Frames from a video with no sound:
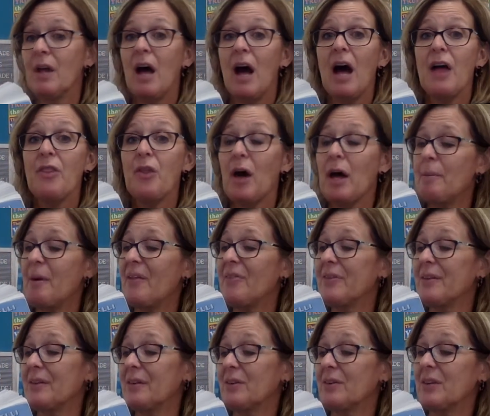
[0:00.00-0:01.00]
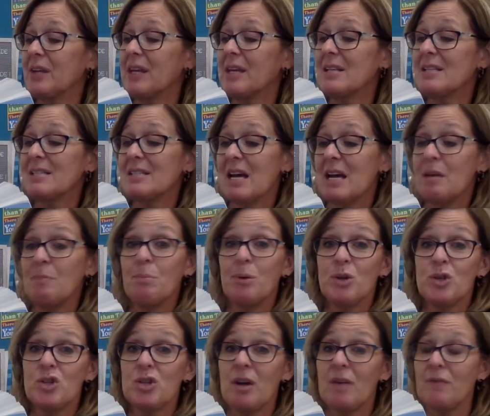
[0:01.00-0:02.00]
I thought about the little kids I had
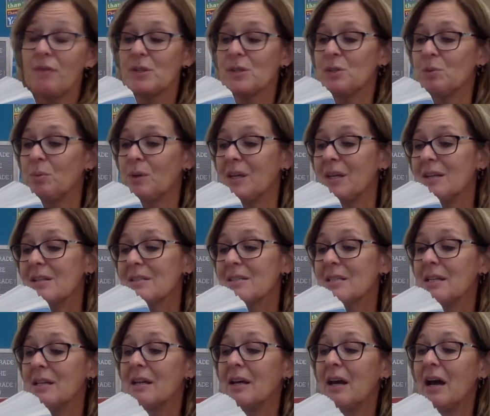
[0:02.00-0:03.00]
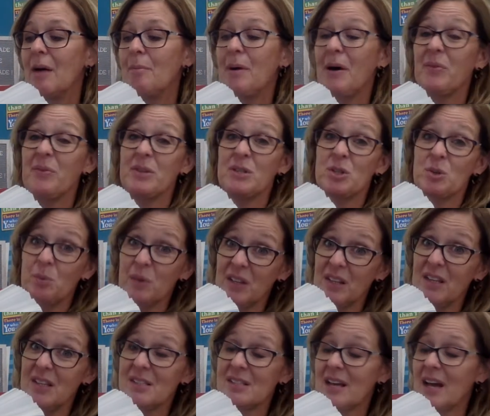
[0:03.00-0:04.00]
pushed off the swings, about the
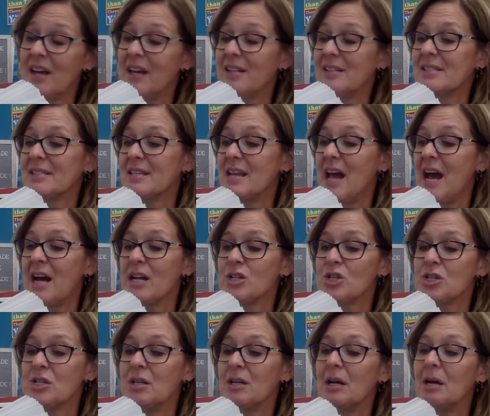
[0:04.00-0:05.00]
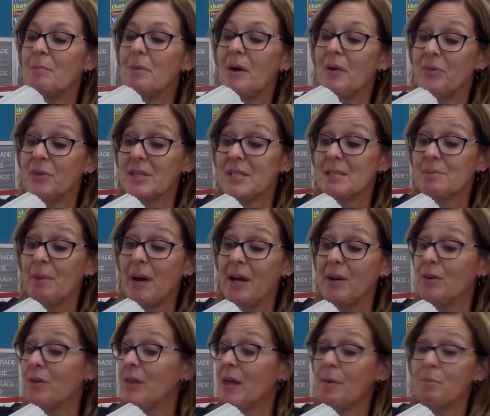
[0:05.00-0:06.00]
Twinkies I had snatched, about the
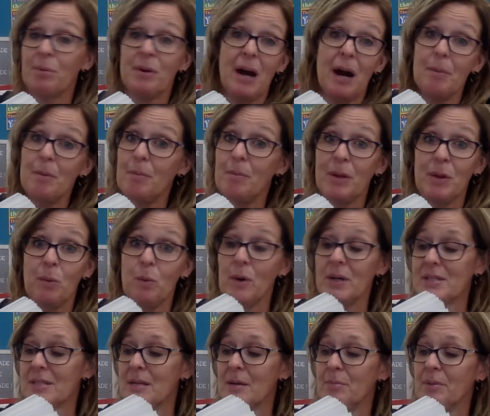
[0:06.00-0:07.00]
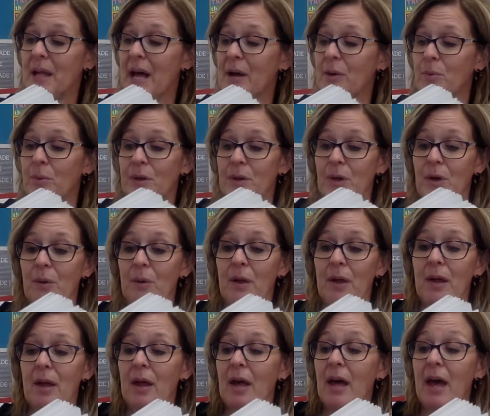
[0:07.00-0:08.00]
spider that probably wasn't a Black Widow
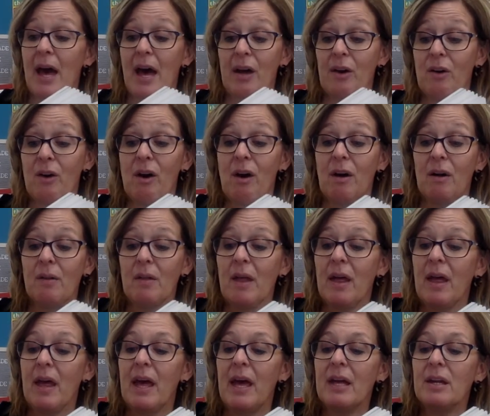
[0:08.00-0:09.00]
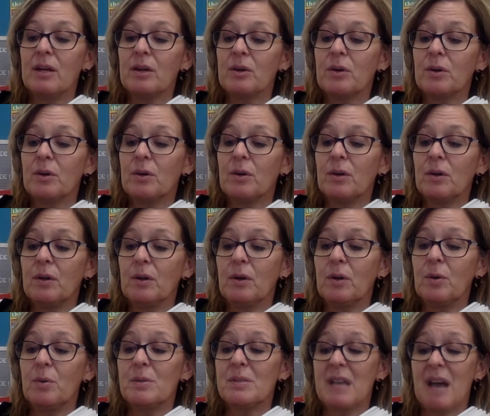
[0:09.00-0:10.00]
at all, and a girl
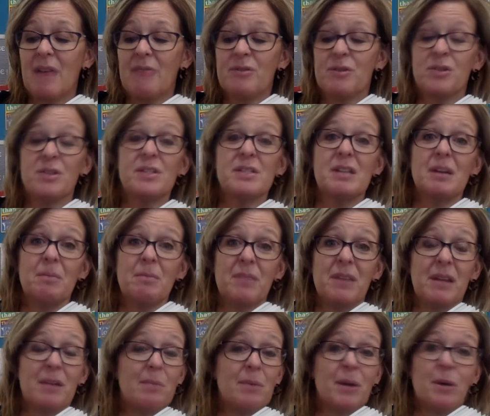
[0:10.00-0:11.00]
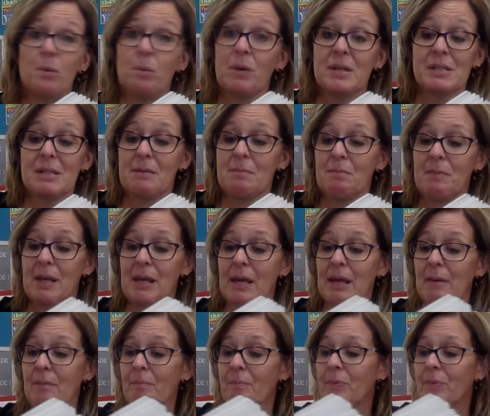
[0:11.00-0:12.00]
who was after something, but it wasn't me.